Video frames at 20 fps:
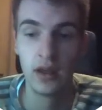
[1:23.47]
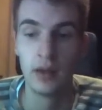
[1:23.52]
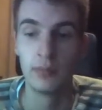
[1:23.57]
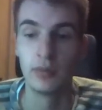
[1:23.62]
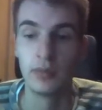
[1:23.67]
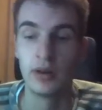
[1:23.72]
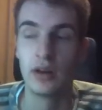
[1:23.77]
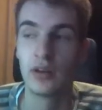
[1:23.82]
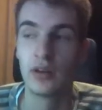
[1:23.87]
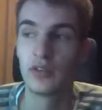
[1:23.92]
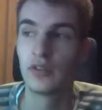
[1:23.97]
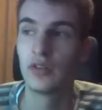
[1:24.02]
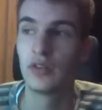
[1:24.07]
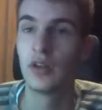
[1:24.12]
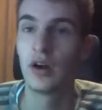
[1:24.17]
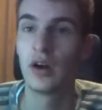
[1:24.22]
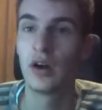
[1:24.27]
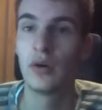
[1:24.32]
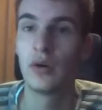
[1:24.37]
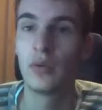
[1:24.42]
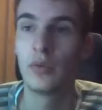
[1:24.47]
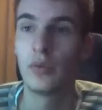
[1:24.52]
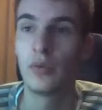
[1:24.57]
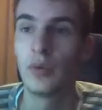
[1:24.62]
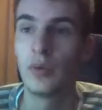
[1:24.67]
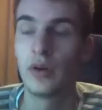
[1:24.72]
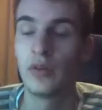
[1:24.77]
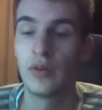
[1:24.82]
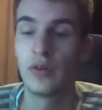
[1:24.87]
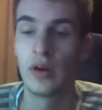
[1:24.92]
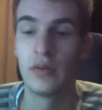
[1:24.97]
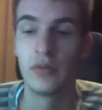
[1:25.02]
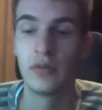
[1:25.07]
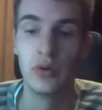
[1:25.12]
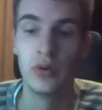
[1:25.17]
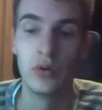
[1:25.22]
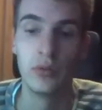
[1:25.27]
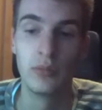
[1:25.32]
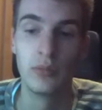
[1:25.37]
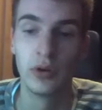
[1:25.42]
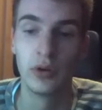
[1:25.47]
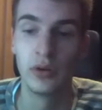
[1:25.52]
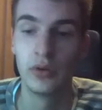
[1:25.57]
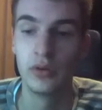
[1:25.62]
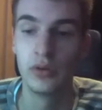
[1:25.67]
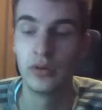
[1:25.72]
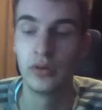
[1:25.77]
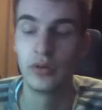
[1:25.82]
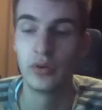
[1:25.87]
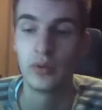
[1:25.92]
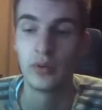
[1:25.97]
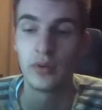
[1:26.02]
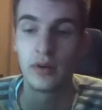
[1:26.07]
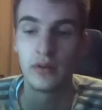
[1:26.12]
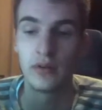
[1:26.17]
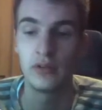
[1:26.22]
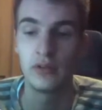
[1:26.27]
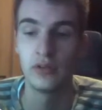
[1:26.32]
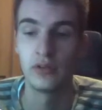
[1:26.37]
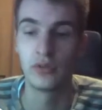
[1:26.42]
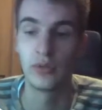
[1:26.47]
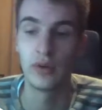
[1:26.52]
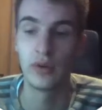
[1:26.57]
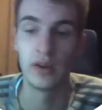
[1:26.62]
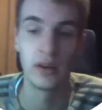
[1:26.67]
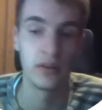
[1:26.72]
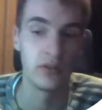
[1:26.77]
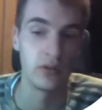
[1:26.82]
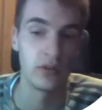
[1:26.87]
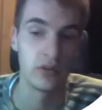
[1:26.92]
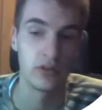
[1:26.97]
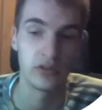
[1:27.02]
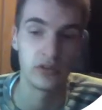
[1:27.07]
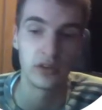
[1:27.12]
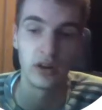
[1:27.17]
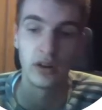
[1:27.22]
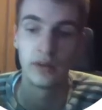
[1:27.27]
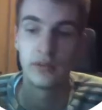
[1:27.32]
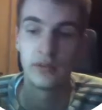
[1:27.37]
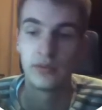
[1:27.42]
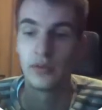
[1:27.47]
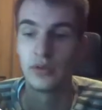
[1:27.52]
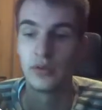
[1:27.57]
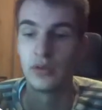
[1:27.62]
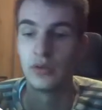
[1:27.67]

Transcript: because now when you have a new model, you don't have to train it yourself,